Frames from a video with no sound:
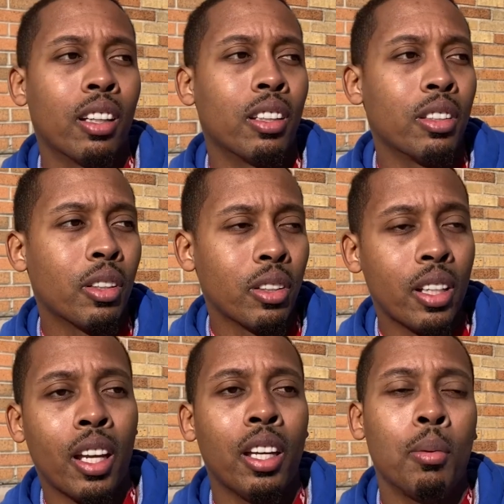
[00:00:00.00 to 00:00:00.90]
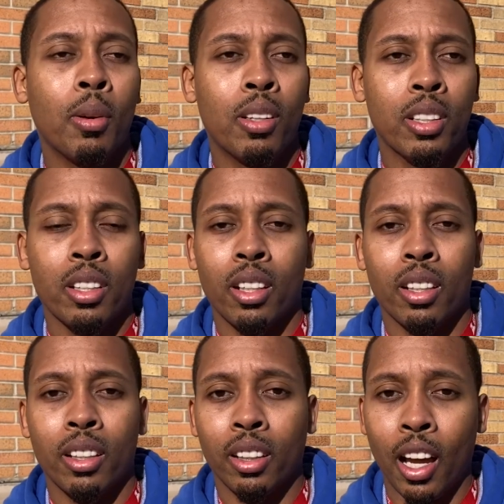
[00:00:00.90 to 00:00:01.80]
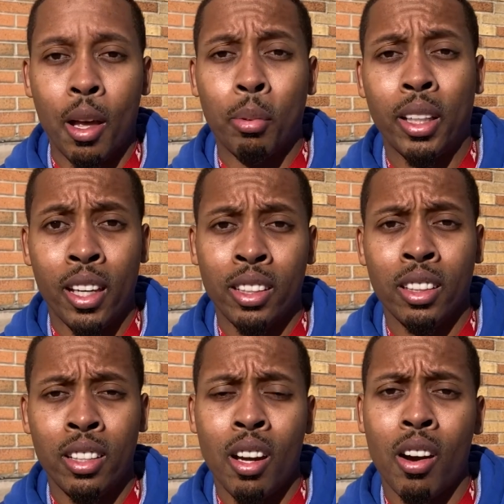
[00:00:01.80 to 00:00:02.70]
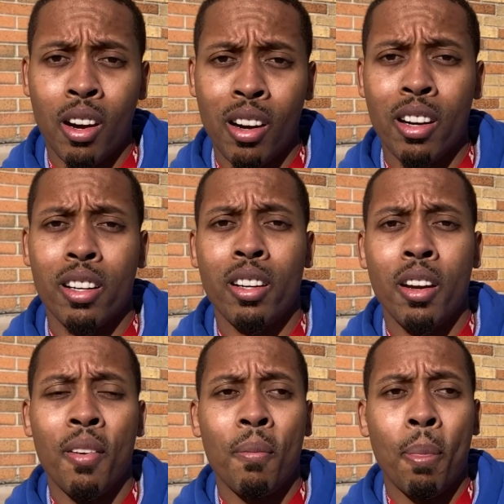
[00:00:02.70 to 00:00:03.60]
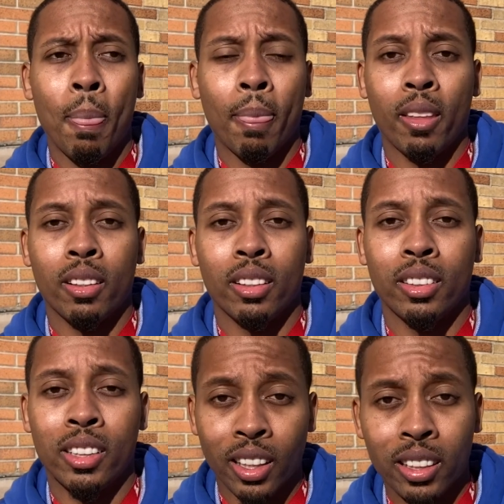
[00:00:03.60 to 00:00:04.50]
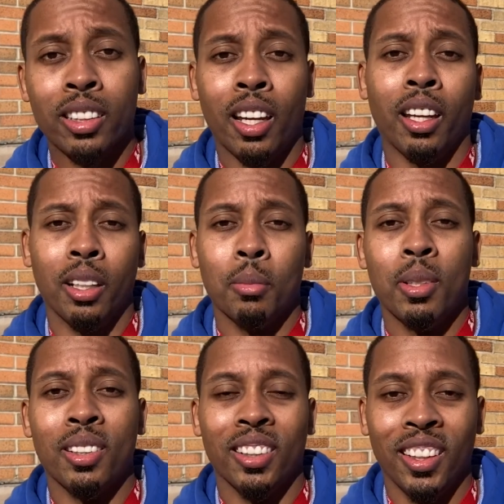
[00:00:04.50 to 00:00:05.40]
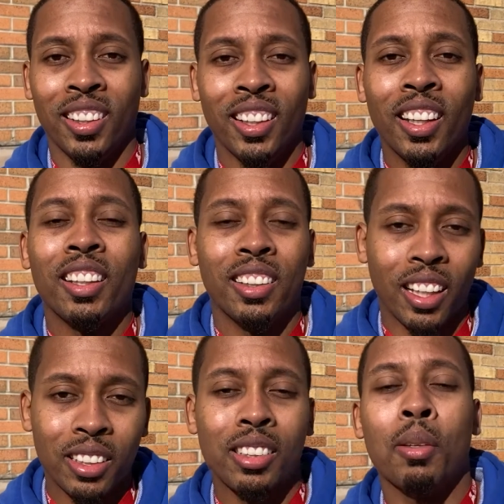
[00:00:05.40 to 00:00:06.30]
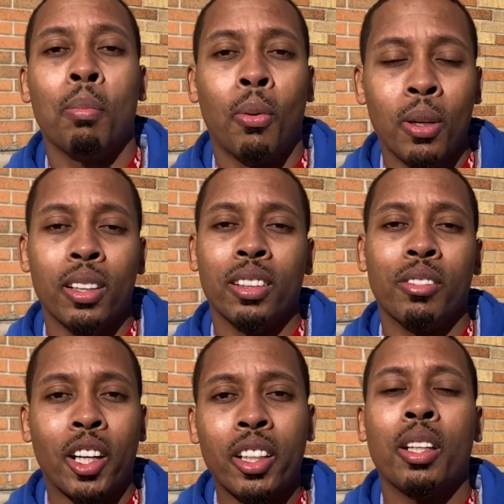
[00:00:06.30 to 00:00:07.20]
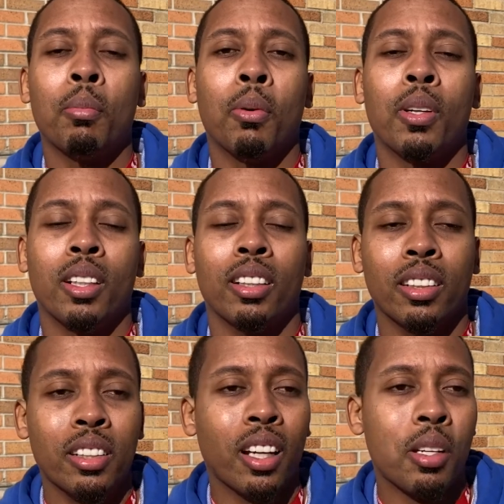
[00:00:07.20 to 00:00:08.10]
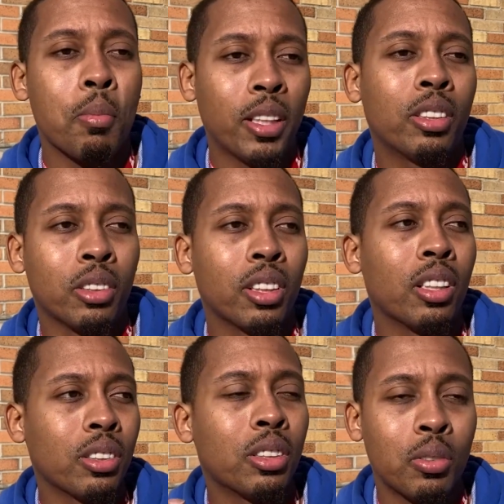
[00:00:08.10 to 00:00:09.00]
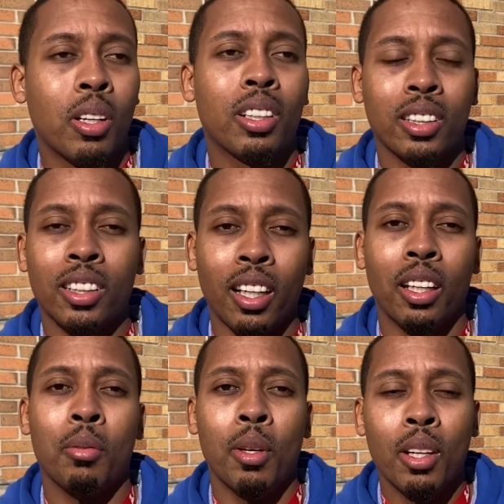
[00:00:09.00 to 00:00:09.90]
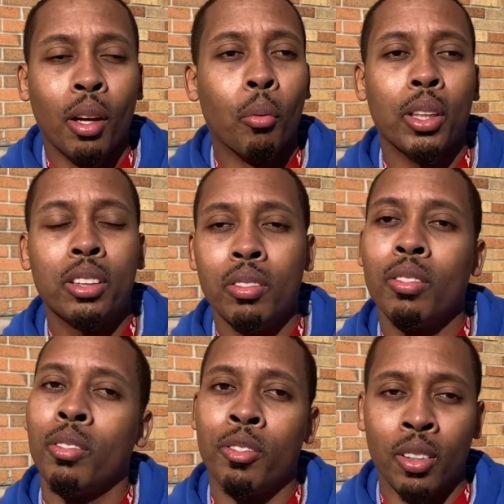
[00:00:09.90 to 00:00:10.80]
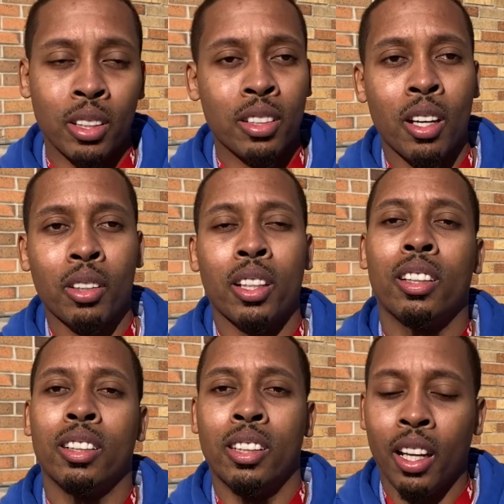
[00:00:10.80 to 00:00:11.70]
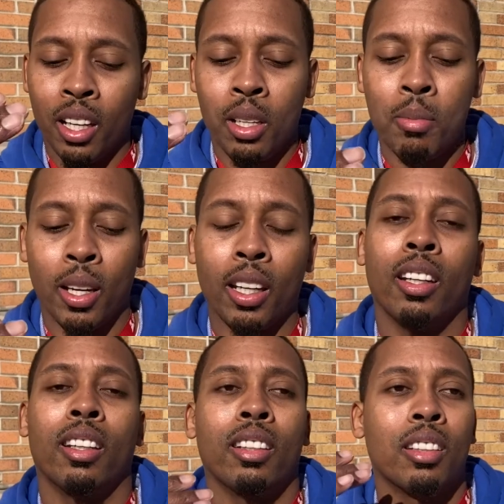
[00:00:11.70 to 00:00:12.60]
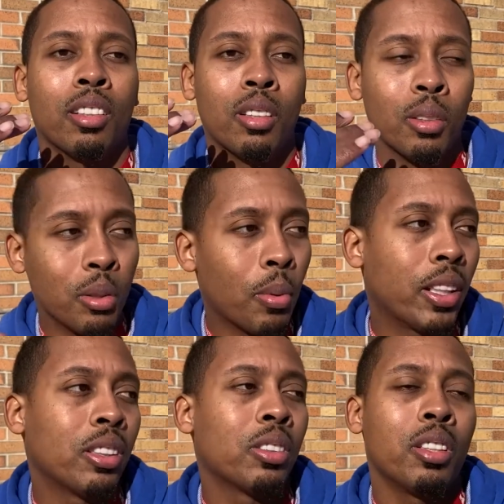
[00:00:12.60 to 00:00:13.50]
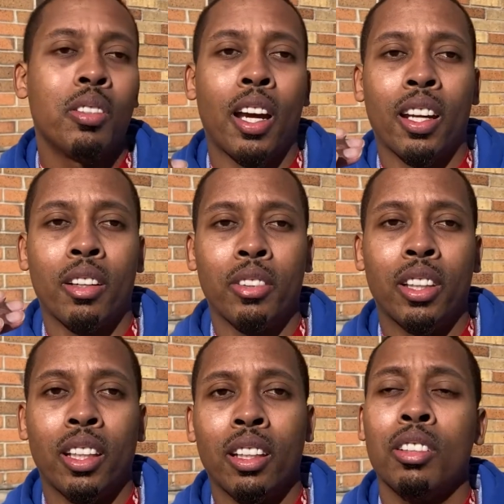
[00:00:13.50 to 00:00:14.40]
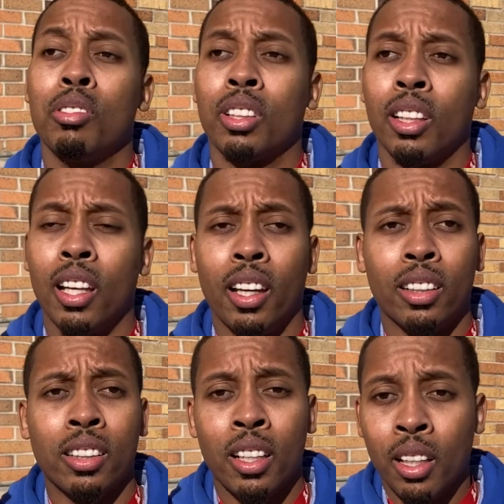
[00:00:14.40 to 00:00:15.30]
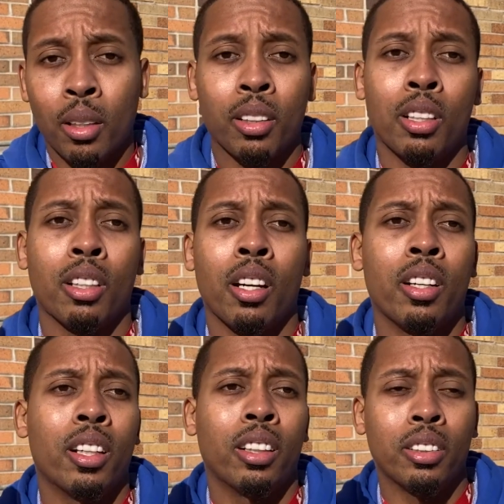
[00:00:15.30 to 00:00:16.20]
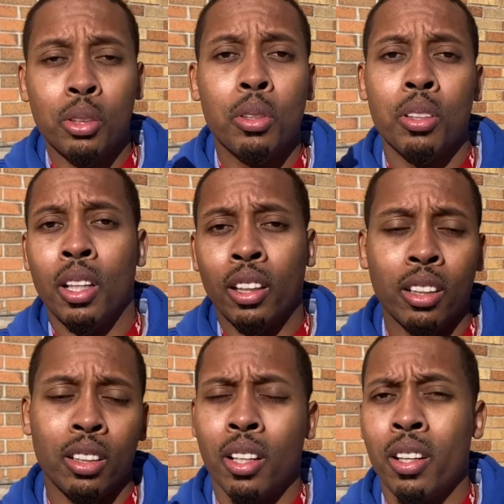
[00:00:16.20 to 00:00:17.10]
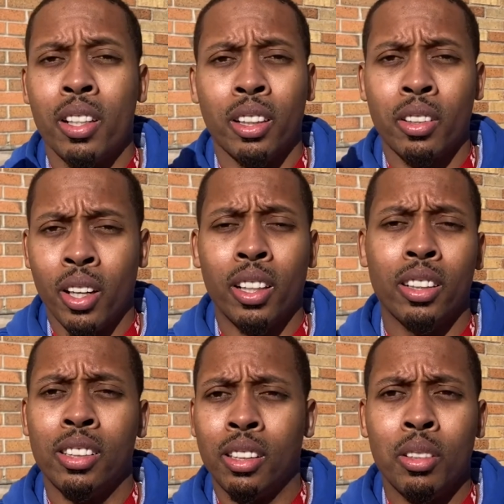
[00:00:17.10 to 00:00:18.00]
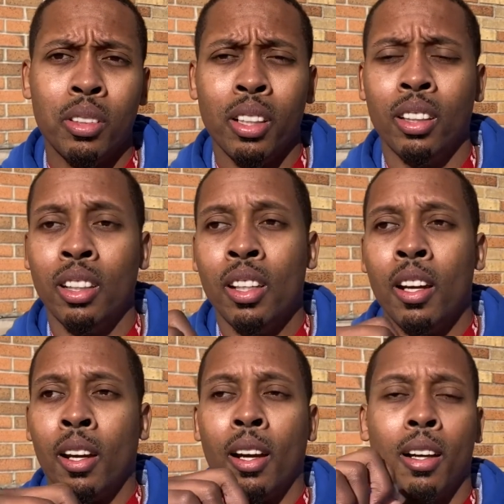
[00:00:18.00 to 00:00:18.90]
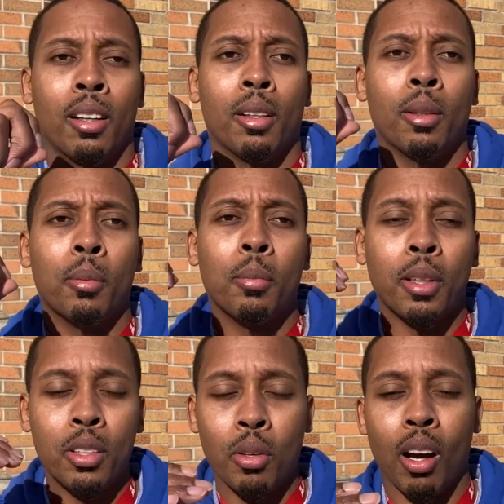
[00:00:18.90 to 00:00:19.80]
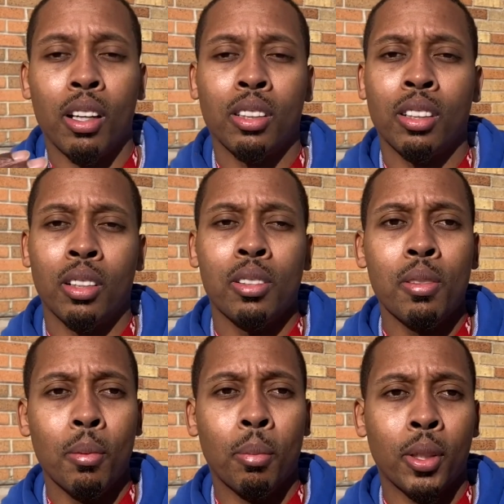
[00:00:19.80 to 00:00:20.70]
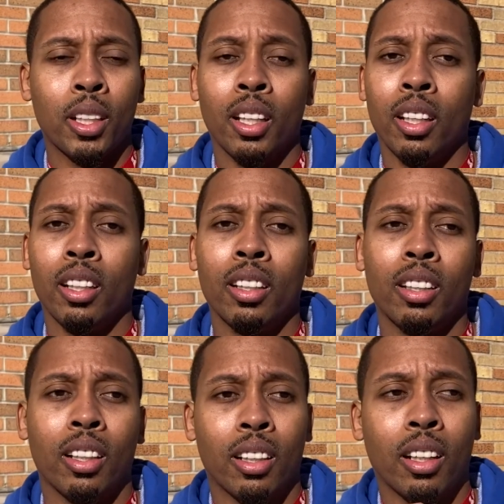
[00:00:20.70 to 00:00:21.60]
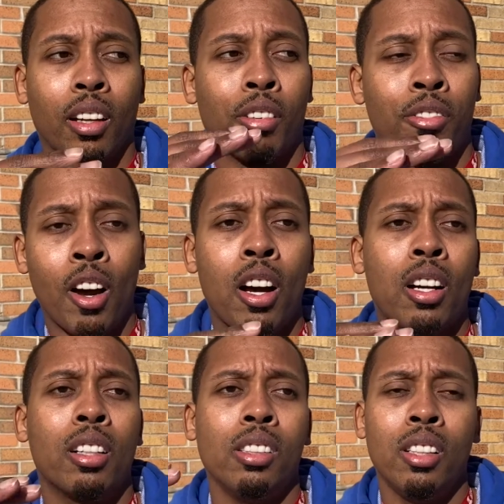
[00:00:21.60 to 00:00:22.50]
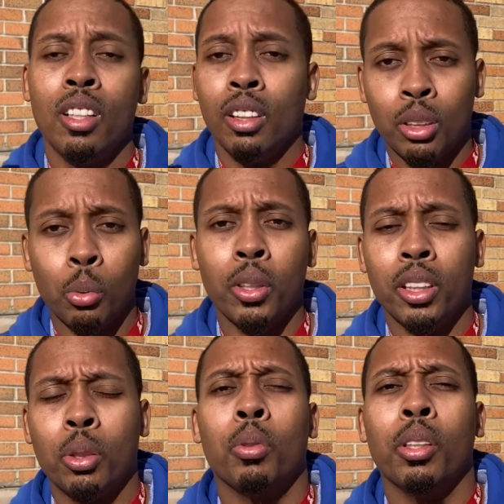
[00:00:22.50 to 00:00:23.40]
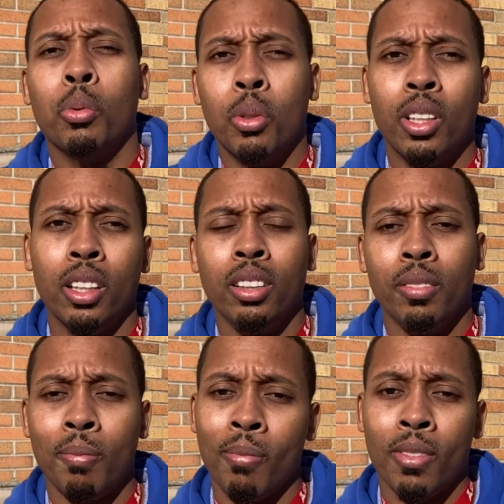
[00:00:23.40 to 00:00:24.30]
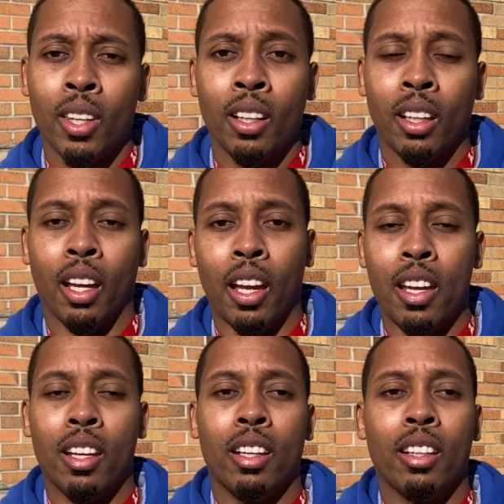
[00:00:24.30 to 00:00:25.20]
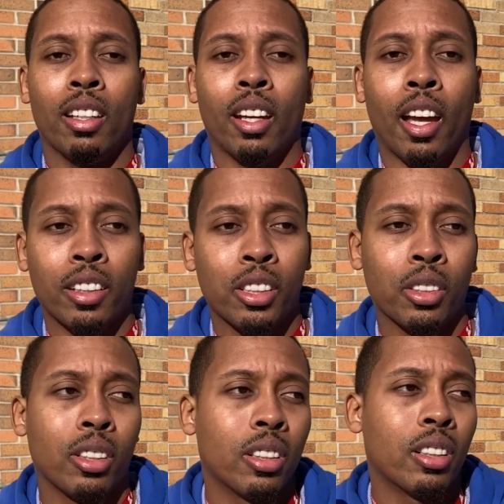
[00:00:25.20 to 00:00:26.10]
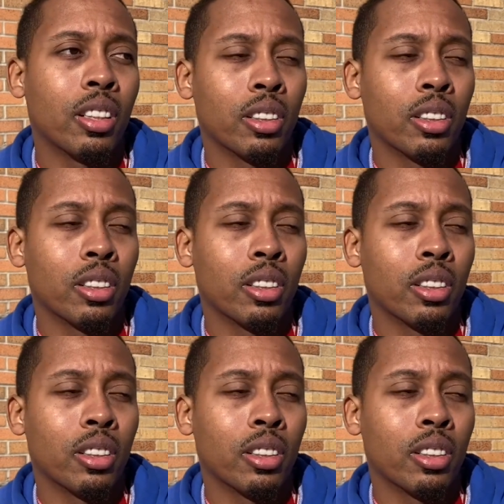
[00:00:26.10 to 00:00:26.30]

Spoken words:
your name on your application are the same. That is important, very important. You got to make sure those two are the same. Once you know they're the same and you make sure you got everything, you select concurrent, dual, and concurrent credit student. You also put in fall 2021 and as your